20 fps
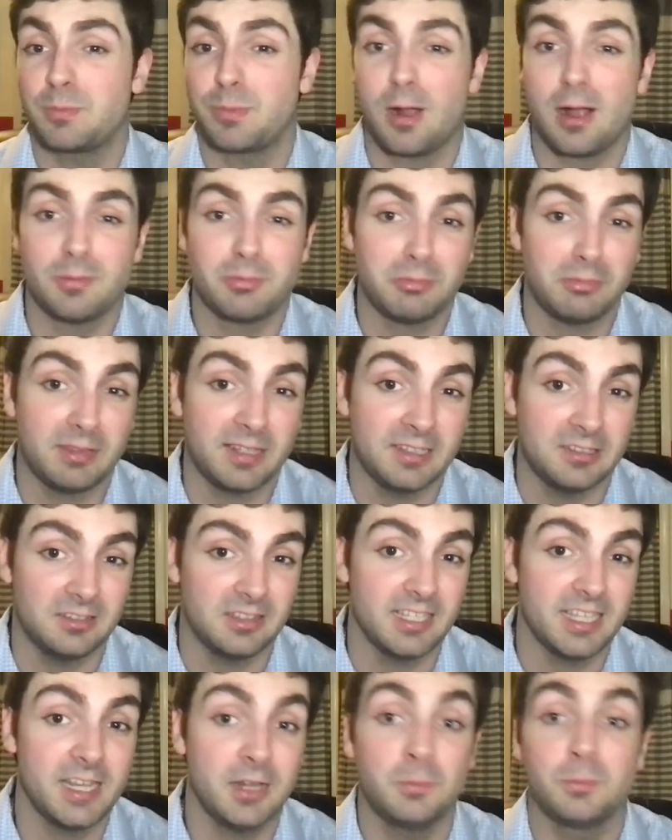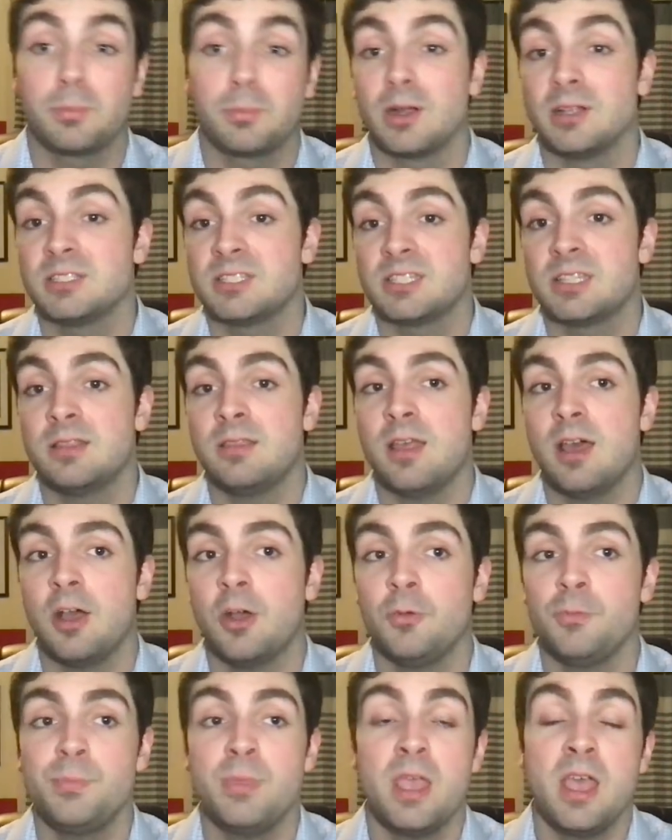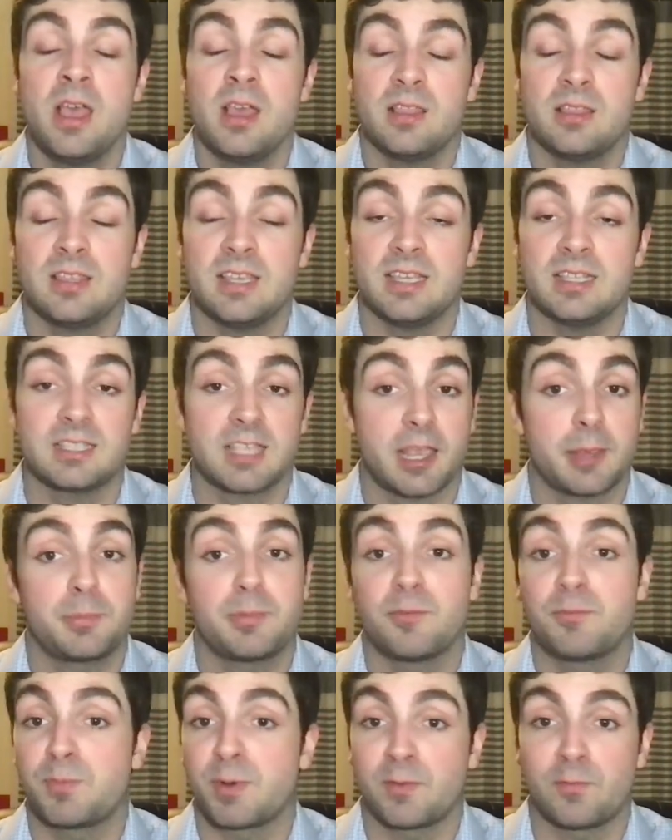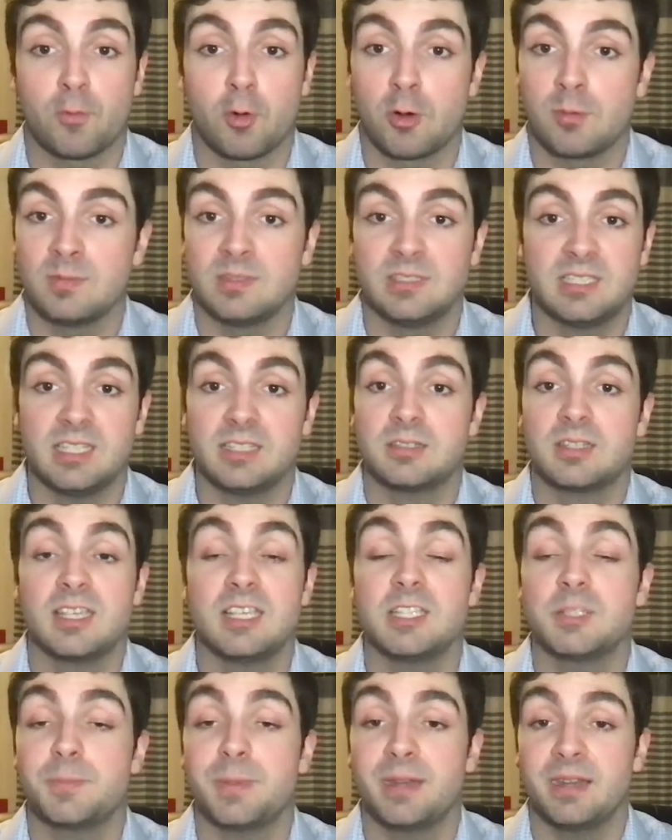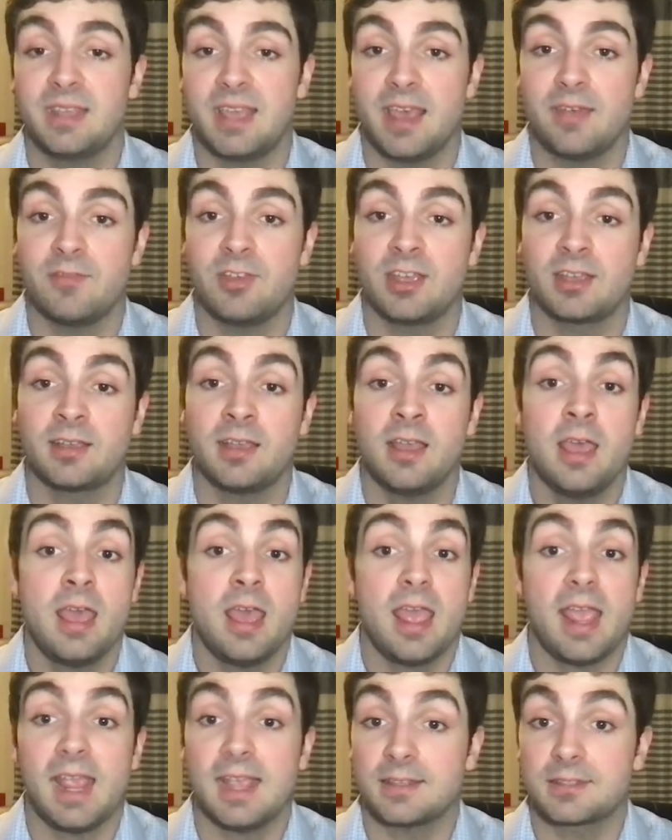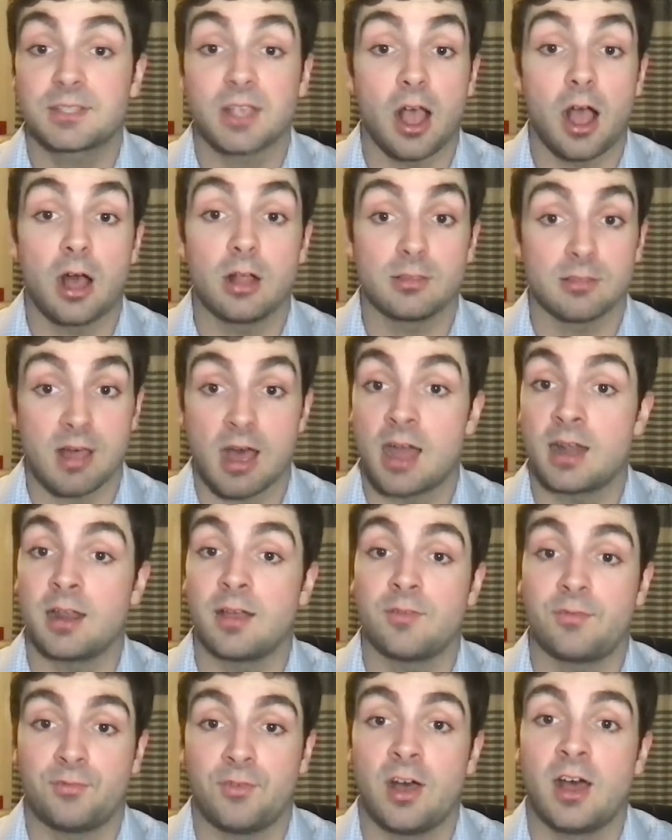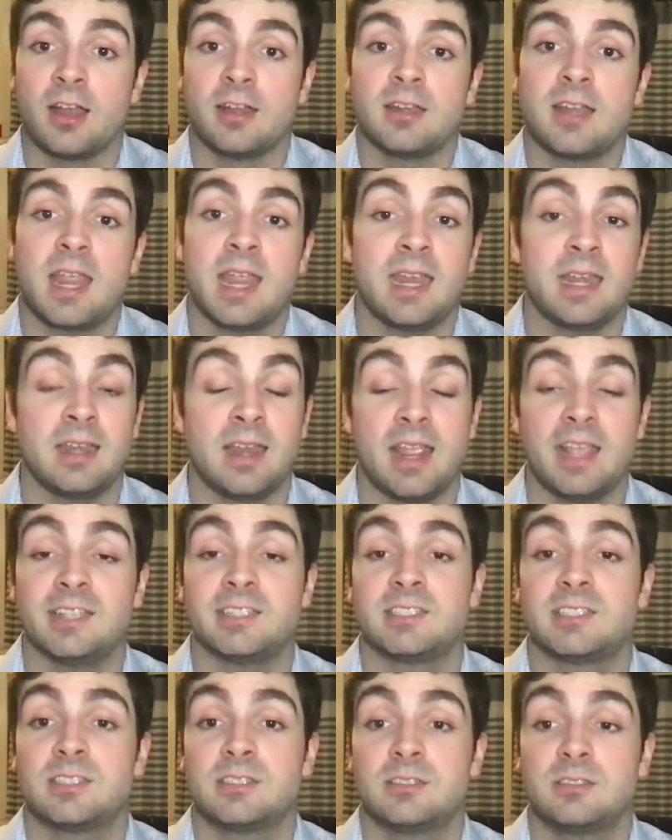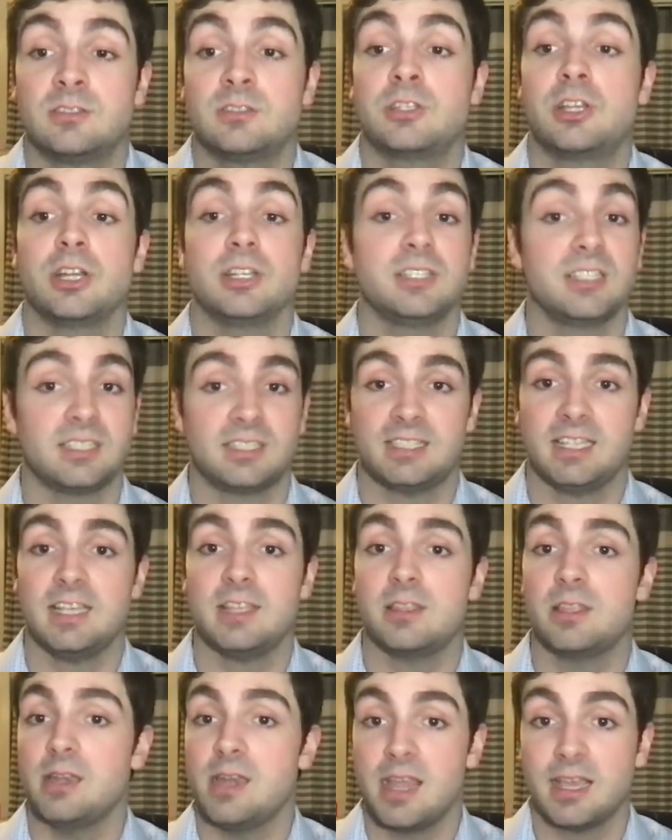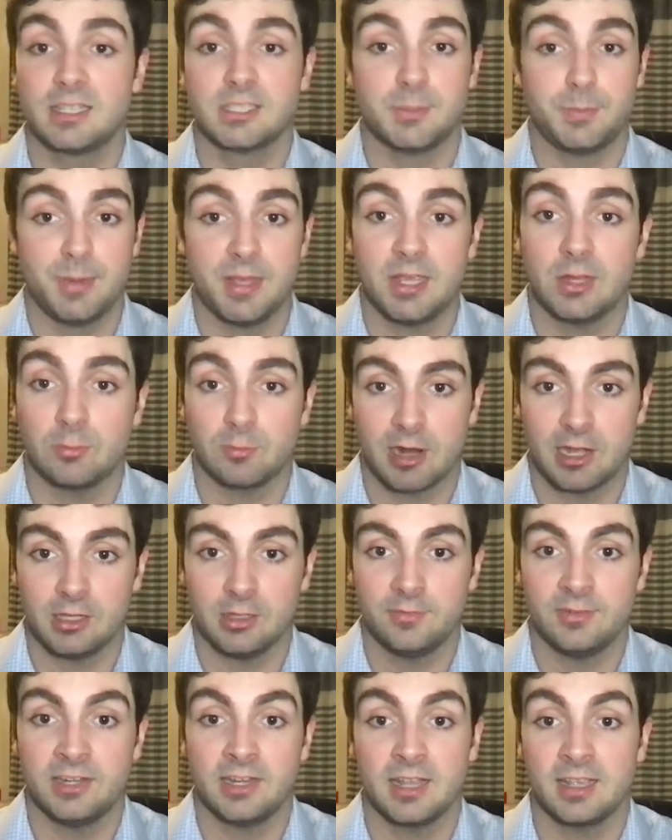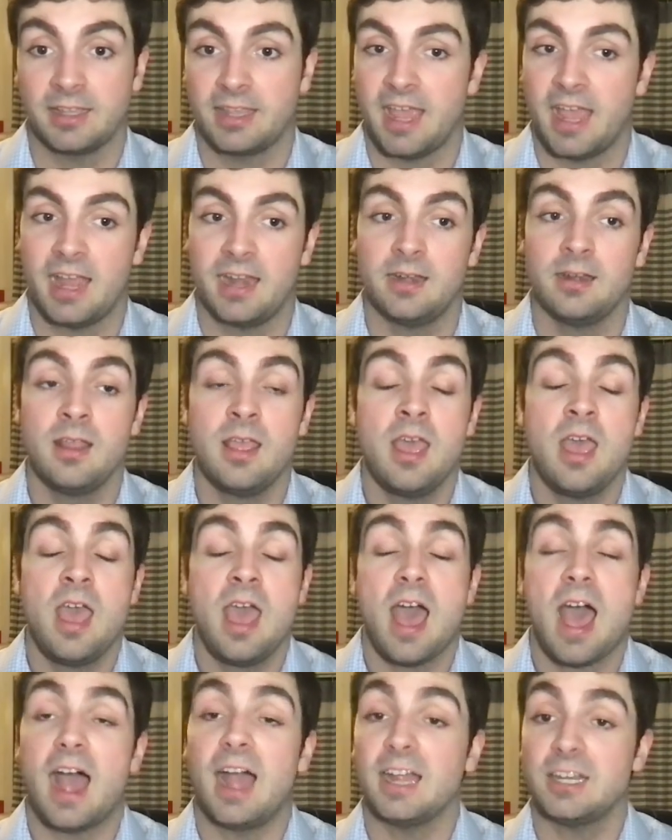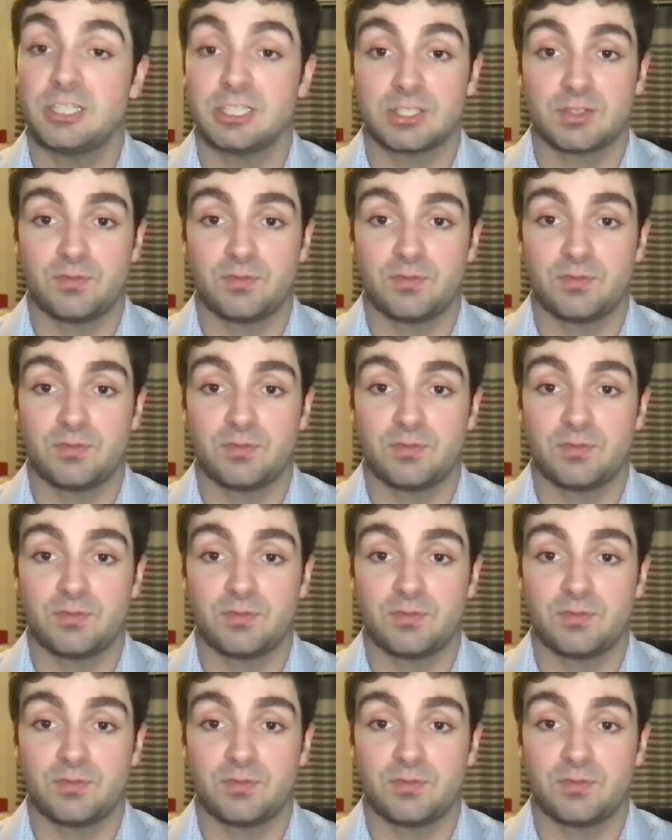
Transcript: probably lean Brunson though. The type of performances he's been giving, it's a lot of fun and it's good to see the Knicks being relevant again. I just